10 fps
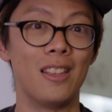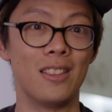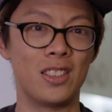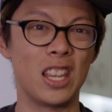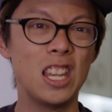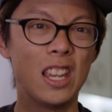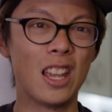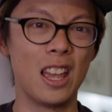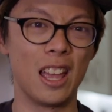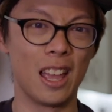See you
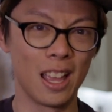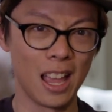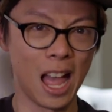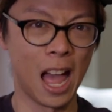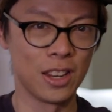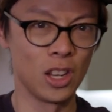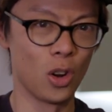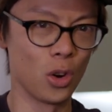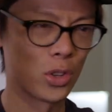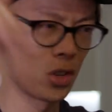there.
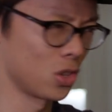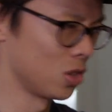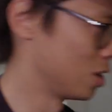Adios.